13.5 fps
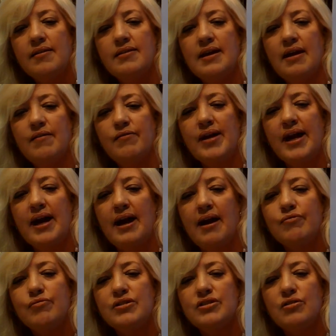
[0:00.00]
Then we have
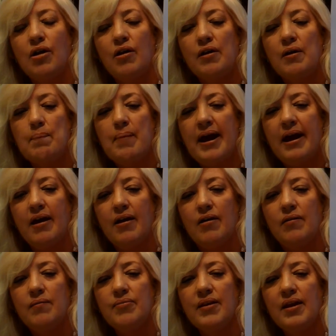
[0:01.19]
what's called a pale.